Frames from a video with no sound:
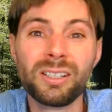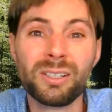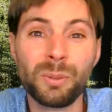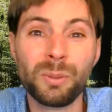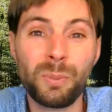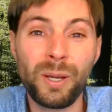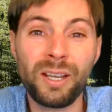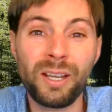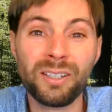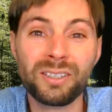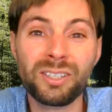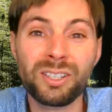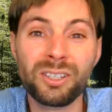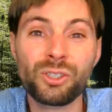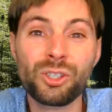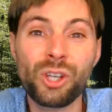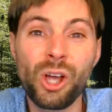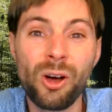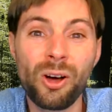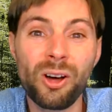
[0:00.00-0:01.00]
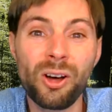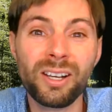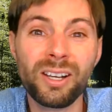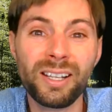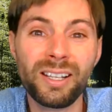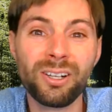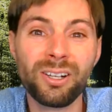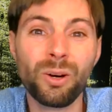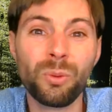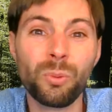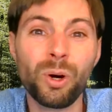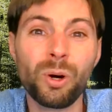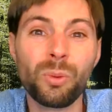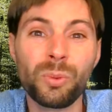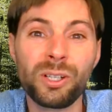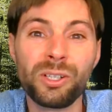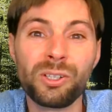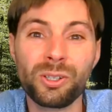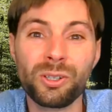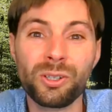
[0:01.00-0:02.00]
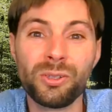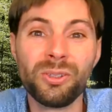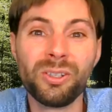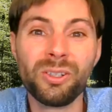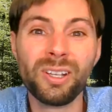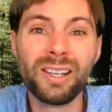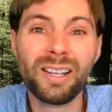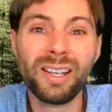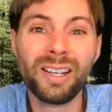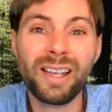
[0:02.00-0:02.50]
depends entirely on what we do